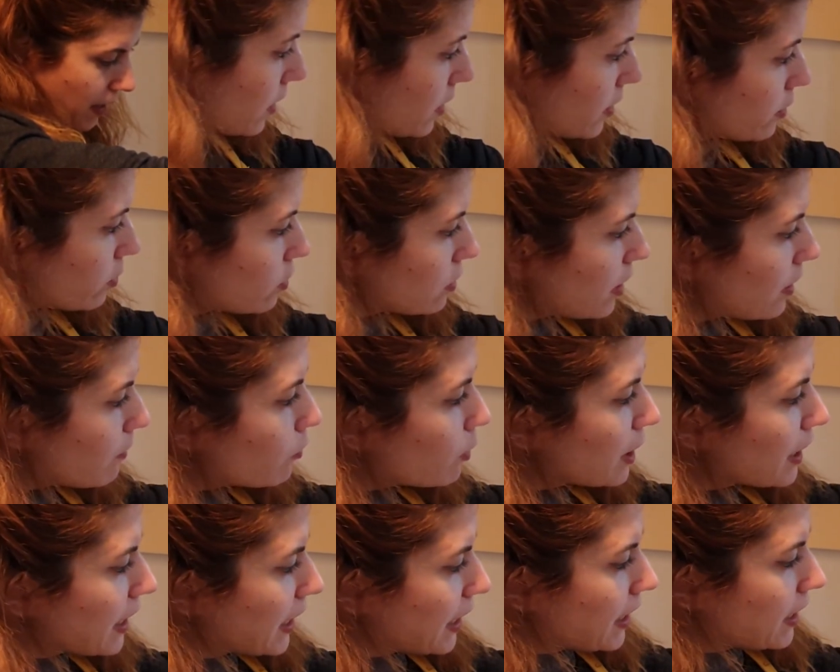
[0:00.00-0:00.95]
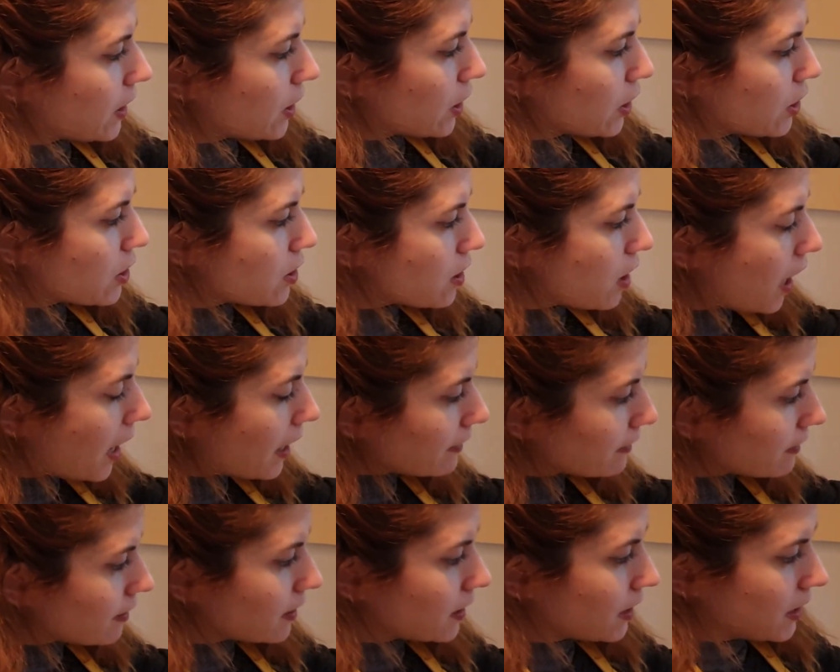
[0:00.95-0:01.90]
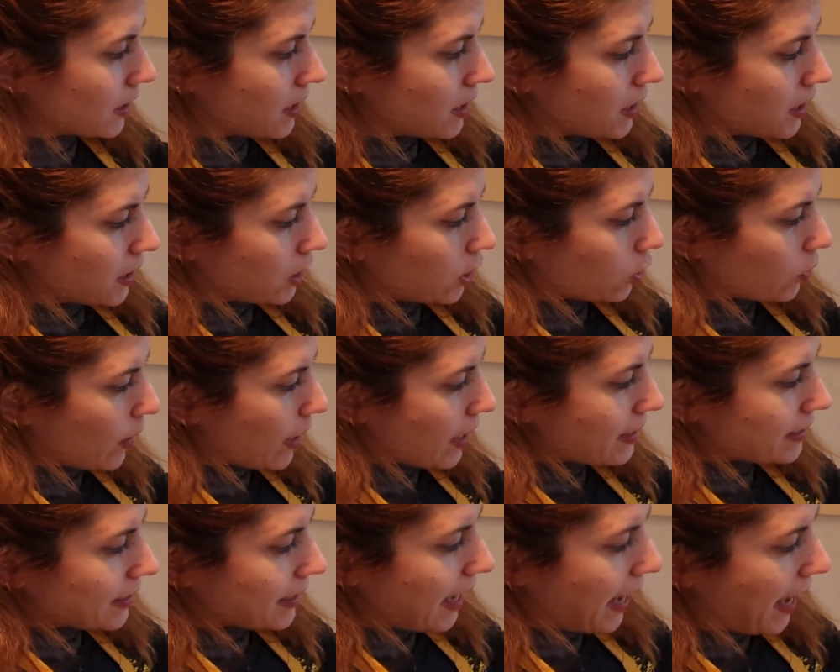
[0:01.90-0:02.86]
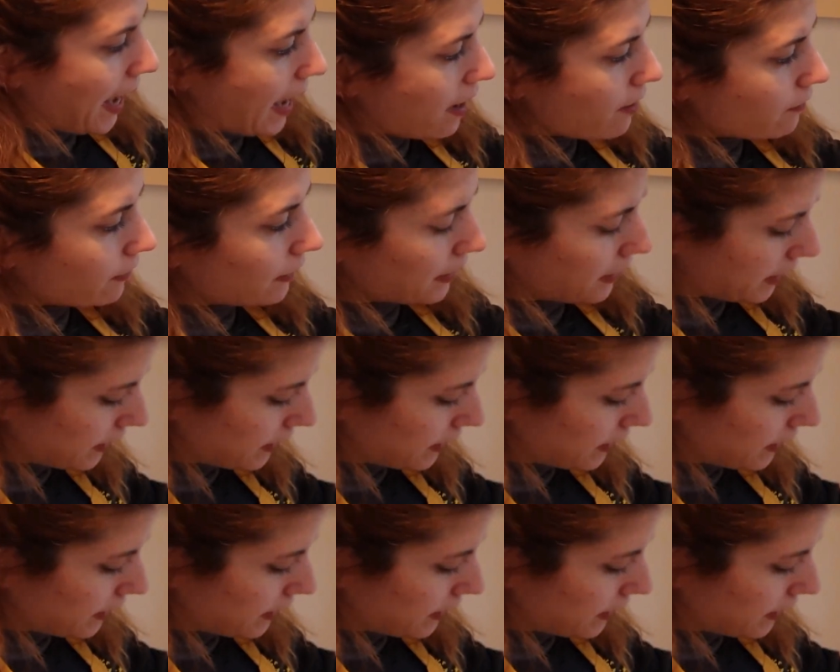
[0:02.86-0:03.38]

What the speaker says: So somewhere here, not crazy half, like a